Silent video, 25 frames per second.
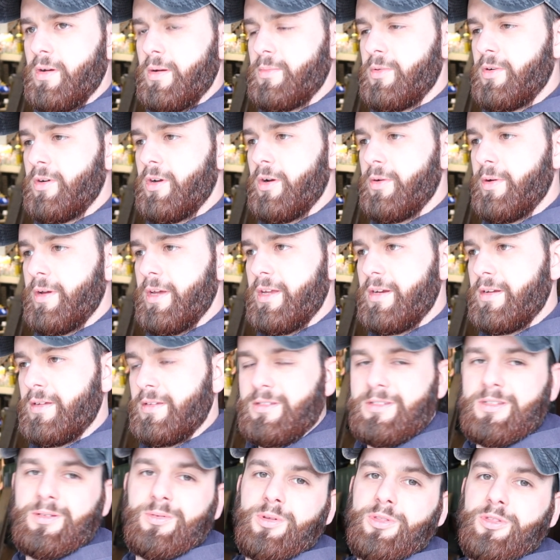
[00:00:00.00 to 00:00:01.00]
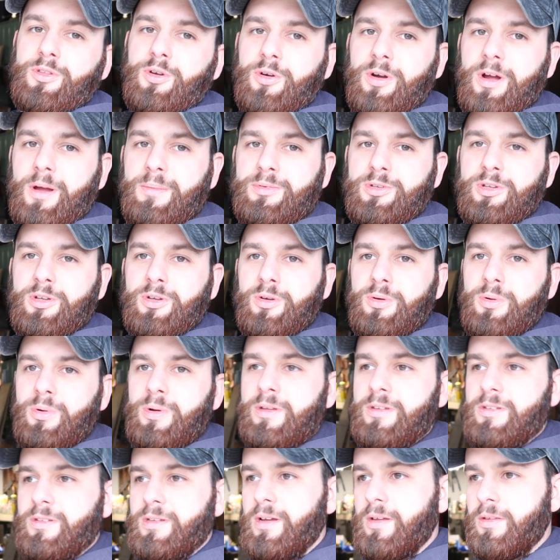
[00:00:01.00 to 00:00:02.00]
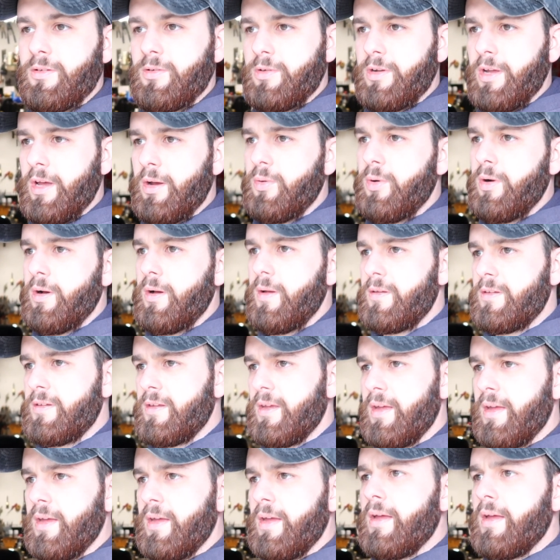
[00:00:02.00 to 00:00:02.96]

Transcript: I'm gonna go in, see what they're up to, see how their day was,